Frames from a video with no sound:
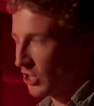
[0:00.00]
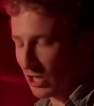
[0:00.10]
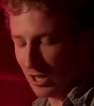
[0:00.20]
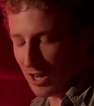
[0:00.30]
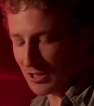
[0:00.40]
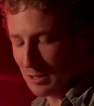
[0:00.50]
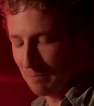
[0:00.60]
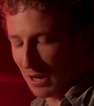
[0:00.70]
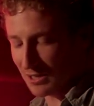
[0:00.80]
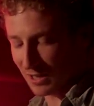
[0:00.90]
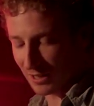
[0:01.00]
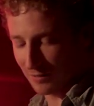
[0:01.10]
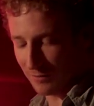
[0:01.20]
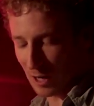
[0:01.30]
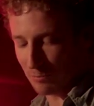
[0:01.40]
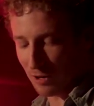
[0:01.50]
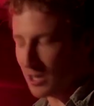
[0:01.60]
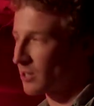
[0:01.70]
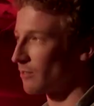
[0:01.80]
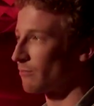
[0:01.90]
She likes the buzzing and
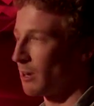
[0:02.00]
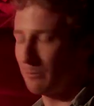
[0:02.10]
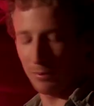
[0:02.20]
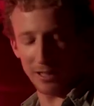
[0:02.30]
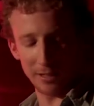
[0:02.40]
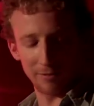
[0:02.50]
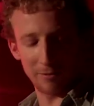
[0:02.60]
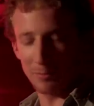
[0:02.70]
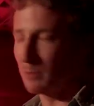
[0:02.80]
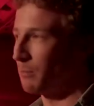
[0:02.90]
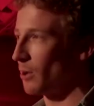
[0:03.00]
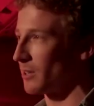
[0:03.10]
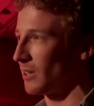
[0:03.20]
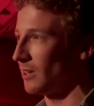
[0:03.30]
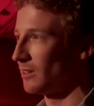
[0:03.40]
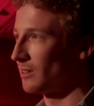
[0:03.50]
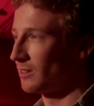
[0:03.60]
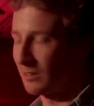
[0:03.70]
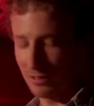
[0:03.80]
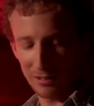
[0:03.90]
vibration rumbling from your body
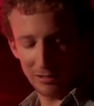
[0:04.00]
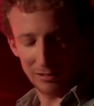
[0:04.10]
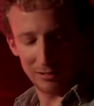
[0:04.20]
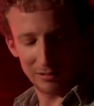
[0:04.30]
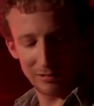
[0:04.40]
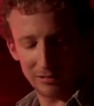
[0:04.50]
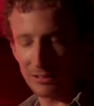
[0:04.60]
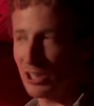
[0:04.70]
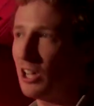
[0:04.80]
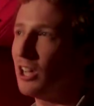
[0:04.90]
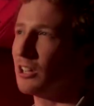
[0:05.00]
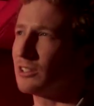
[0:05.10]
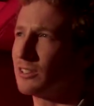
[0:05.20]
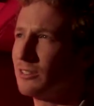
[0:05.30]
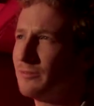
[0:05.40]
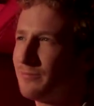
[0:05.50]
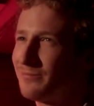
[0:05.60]
to hers.